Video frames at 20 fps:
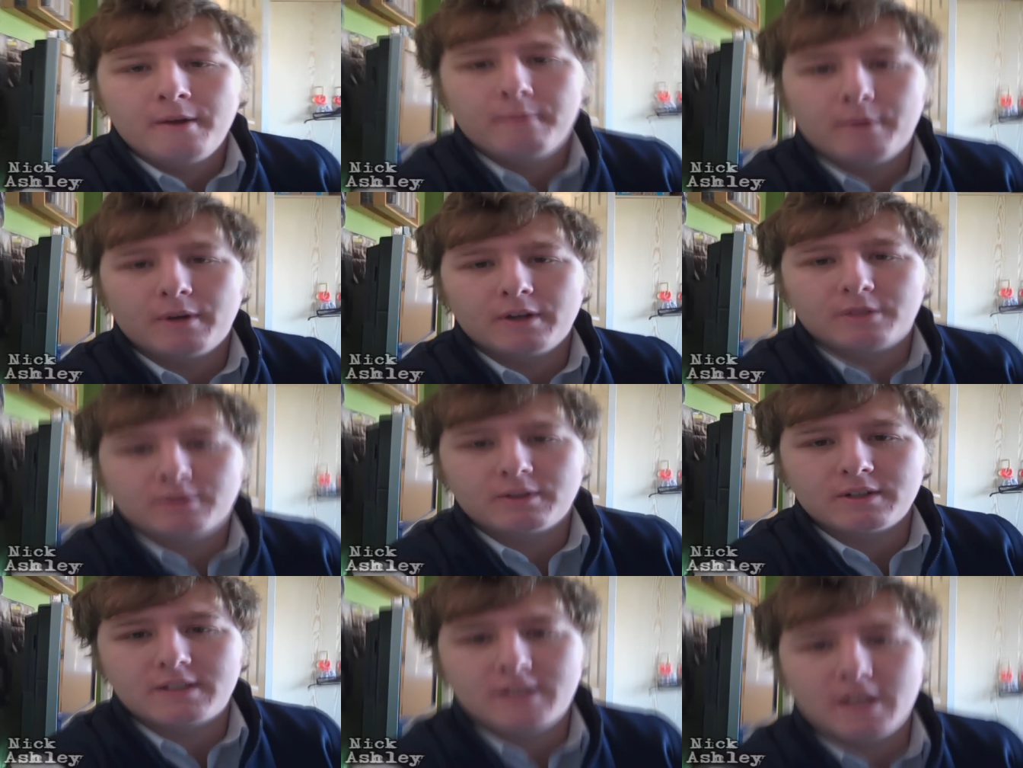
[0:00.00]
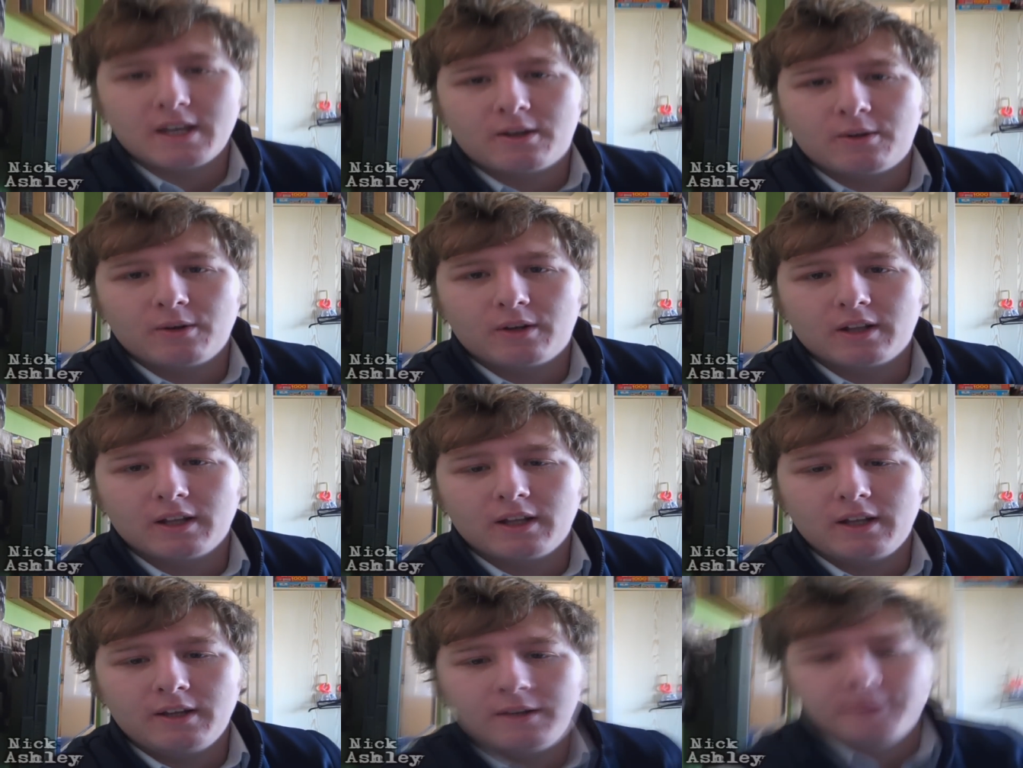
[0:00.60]
But I just want to say
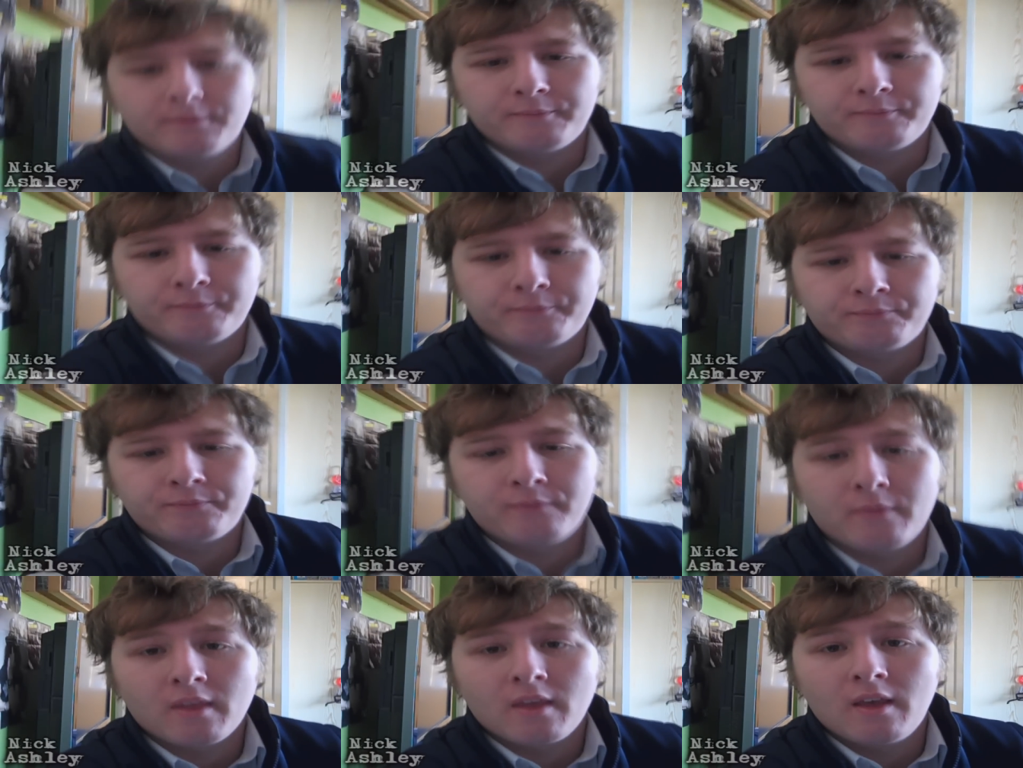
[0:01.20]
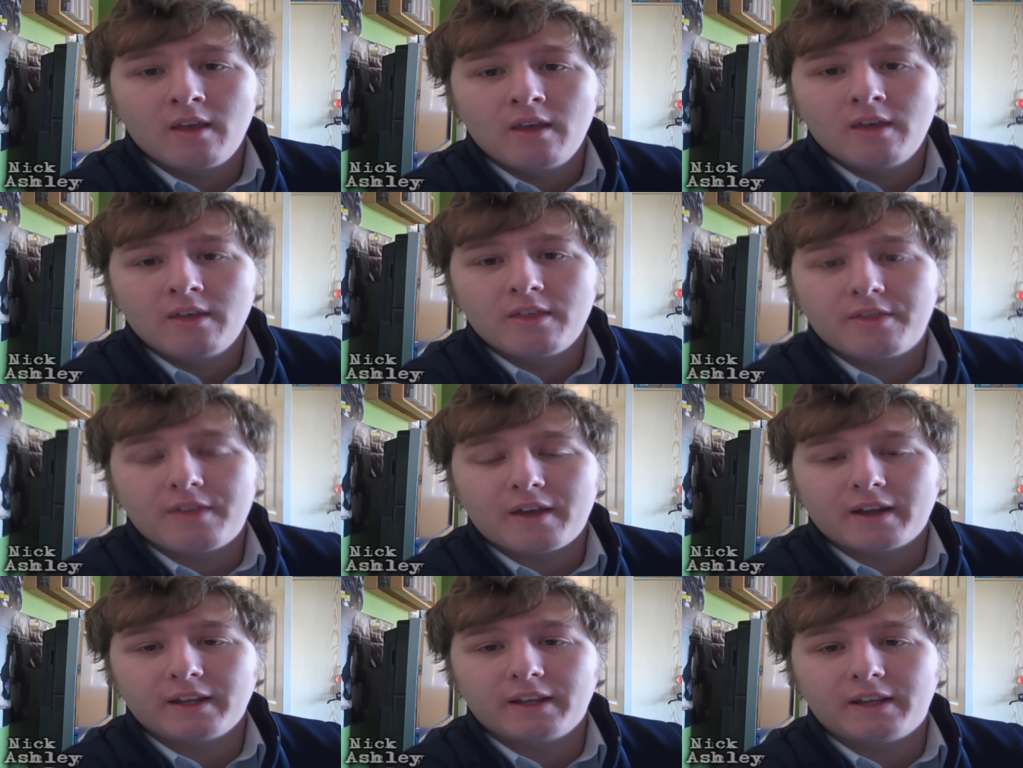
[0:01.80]
quickly,
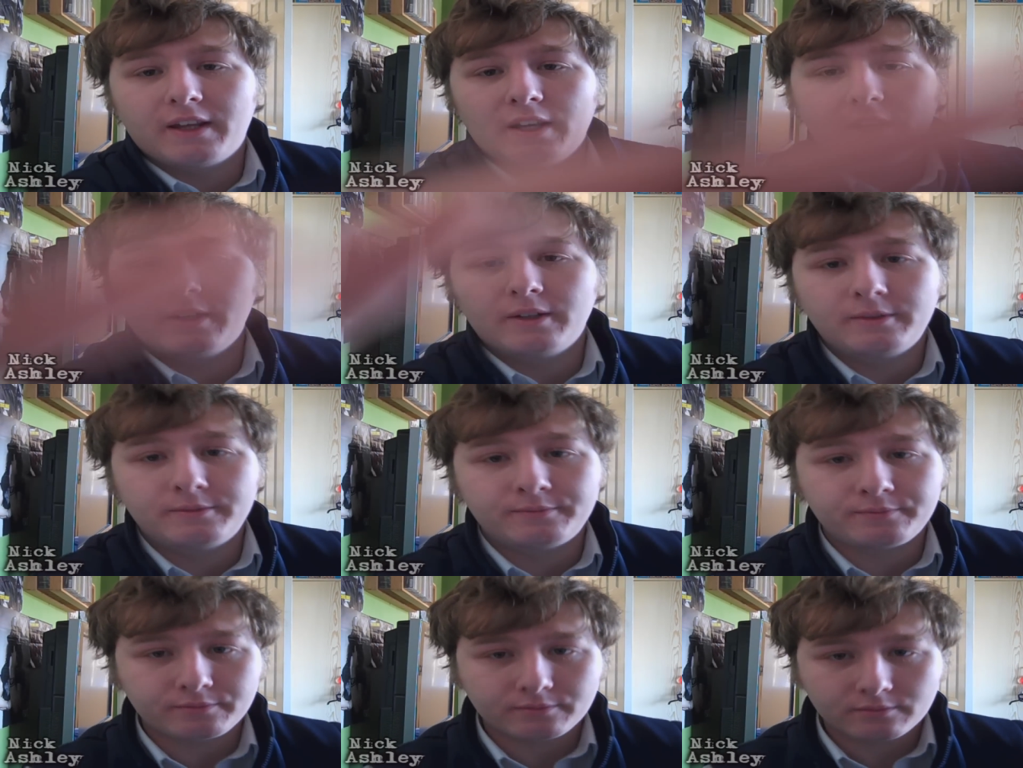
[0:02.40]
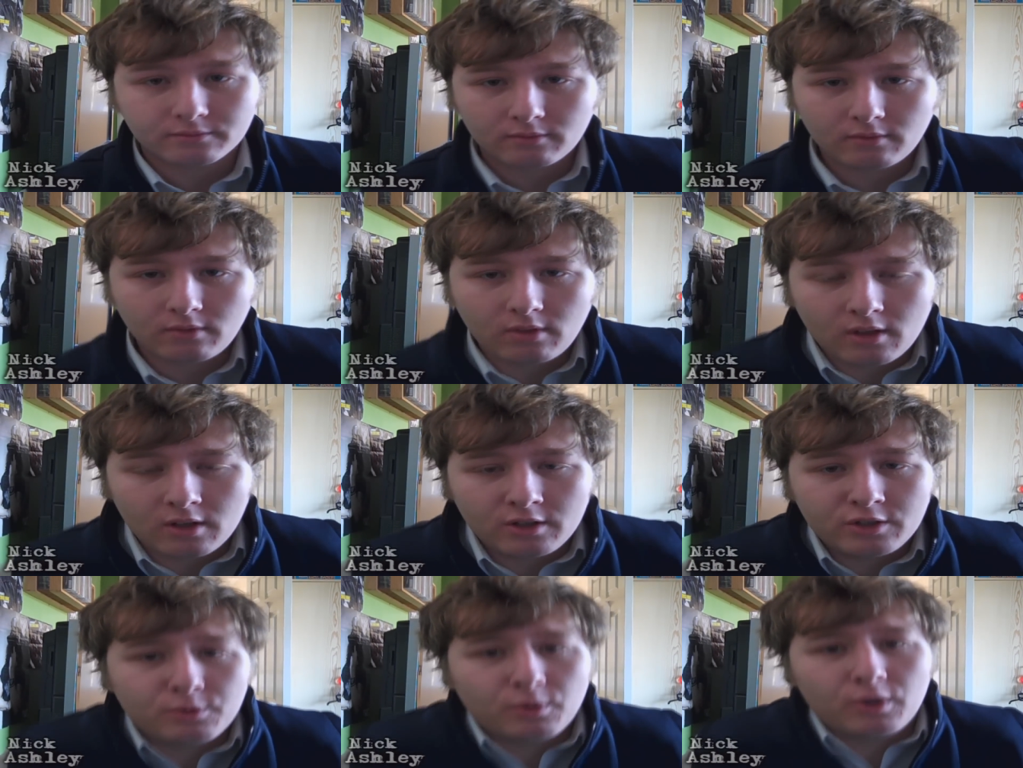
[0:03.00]
thank you
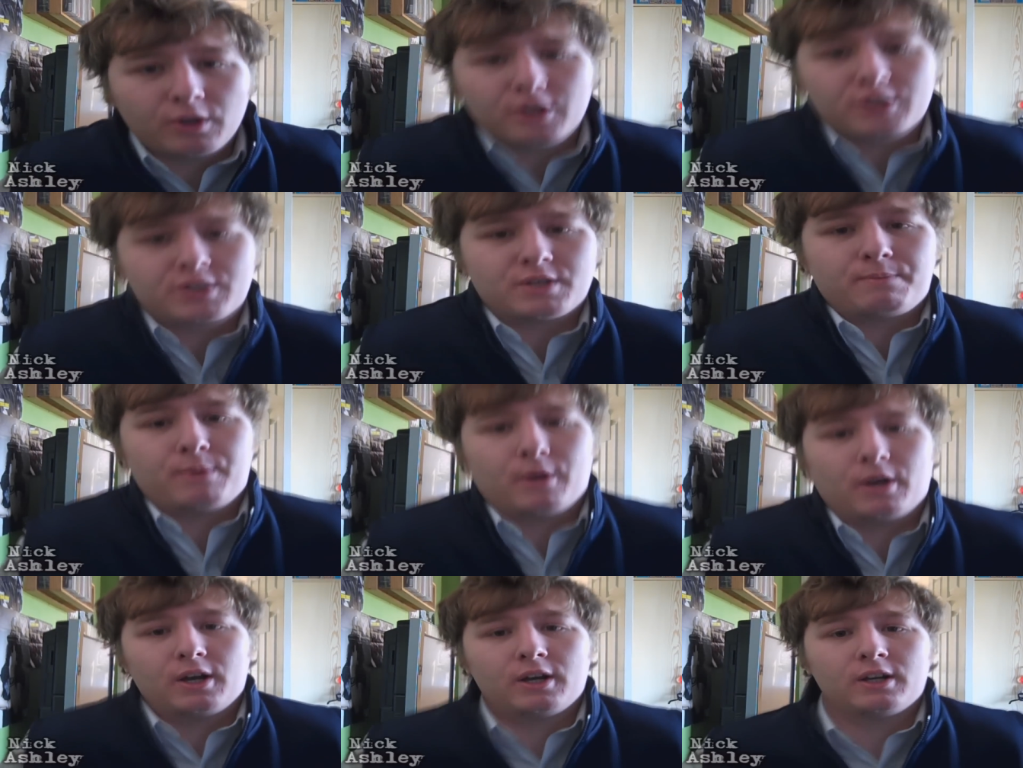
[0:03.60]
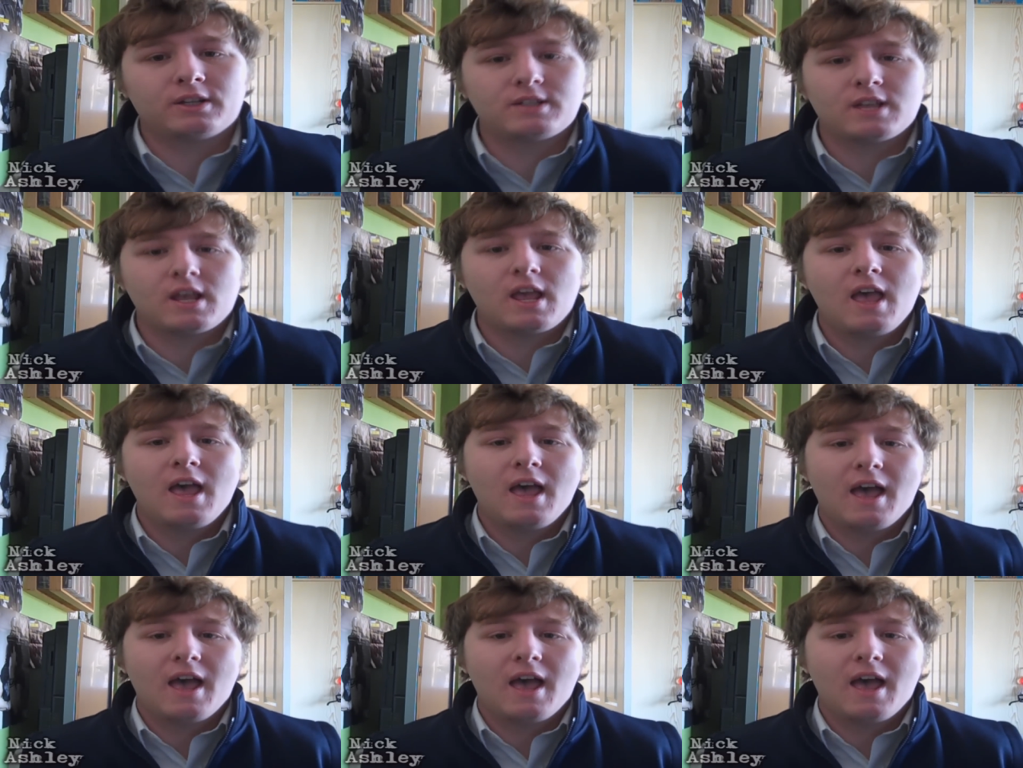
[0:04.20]
to all your support.